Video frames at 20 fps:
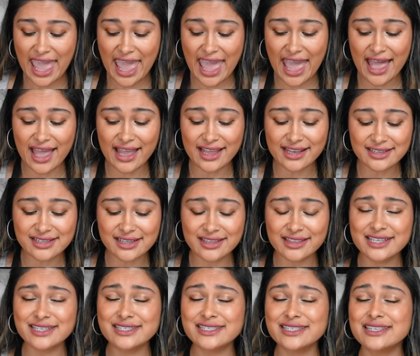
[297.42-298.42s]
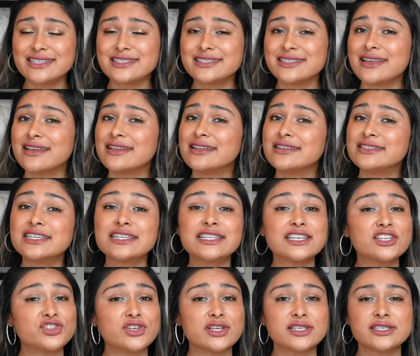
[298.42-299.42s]
And this is
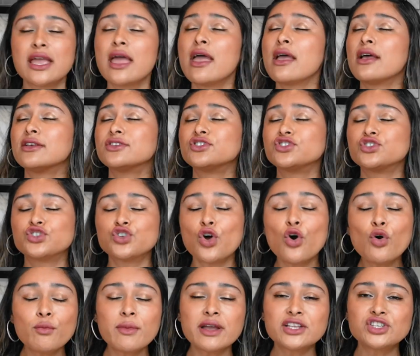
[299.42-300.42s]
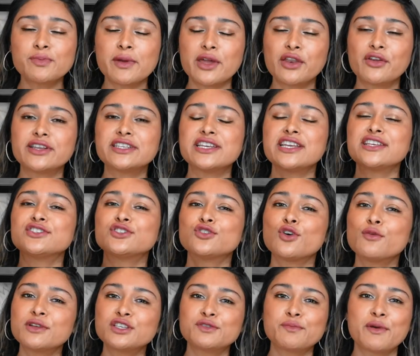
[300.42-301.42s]
delicious. So much better. It tastes
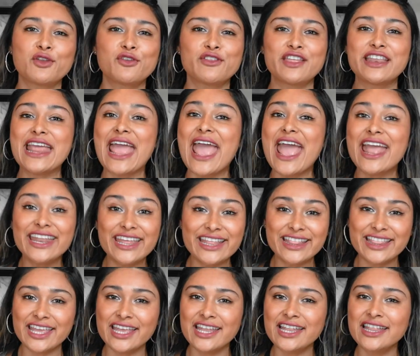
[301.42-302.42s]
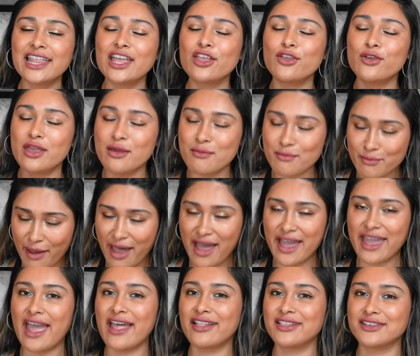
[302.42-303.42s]
so much better than anything that you can
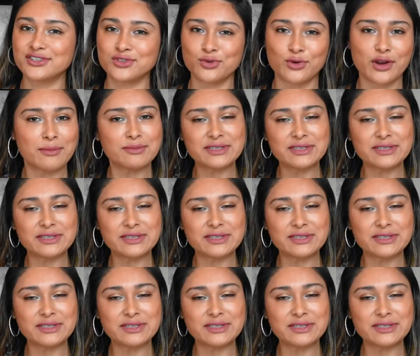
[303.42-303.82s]
buy at the store.